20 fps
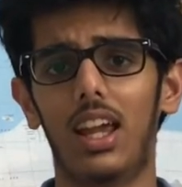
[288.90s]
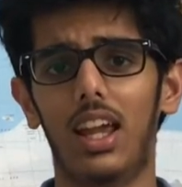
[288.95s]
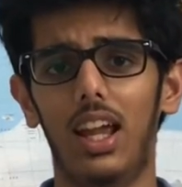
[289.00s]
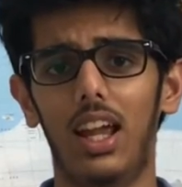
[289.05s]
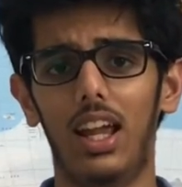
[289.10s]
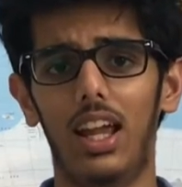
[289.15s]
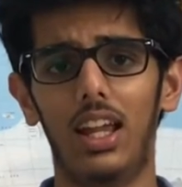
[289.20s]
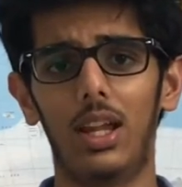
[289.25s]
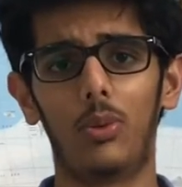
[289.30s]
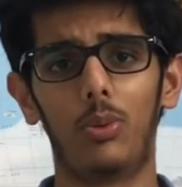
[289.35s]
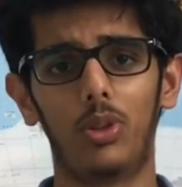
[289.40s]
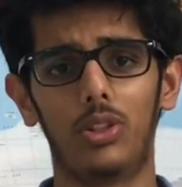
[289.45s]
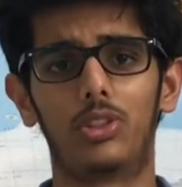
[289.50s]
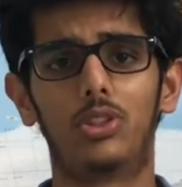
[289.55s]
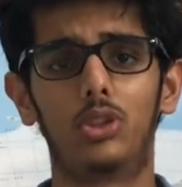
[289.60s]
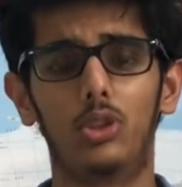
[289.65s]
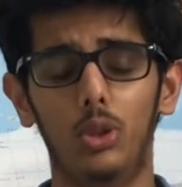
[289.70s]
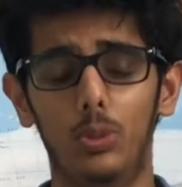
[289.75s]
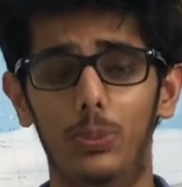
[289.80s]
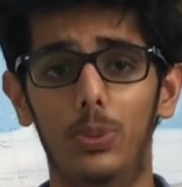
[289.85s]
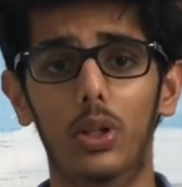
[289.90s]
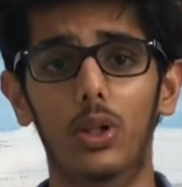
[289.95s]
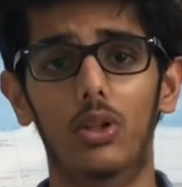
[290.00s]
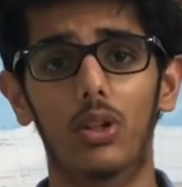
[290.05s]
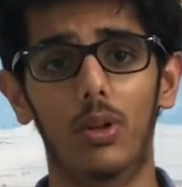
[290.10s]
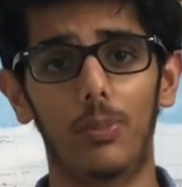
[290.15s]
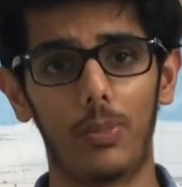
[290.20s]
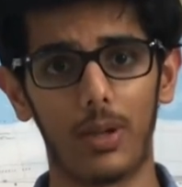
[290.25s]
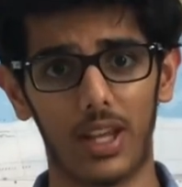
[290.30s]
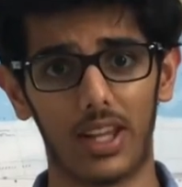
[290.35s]
it was super
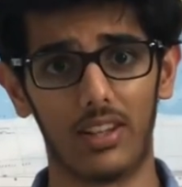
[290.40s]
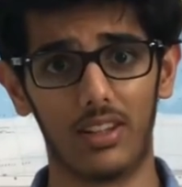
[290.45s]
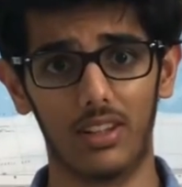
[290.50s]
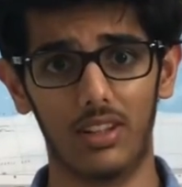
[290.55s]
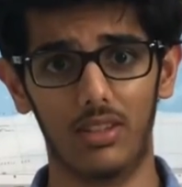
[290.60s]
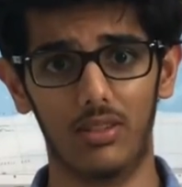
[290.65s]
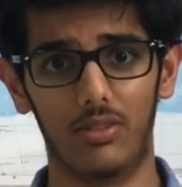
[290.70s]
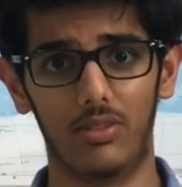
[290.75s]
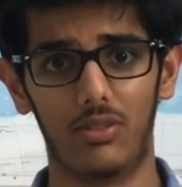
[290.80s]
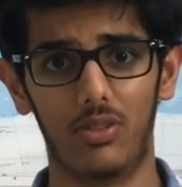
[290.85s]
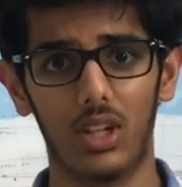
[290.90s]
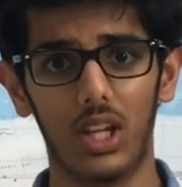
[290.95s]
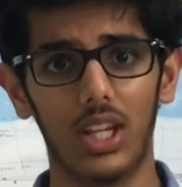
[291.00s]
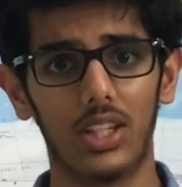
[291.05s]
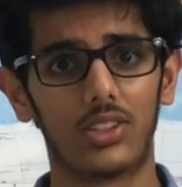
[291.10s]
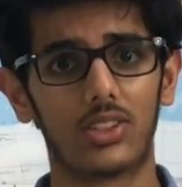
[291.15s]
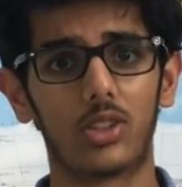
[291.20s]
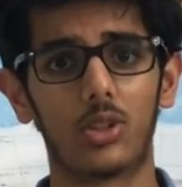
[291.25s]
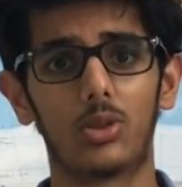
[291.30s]
repetitive. So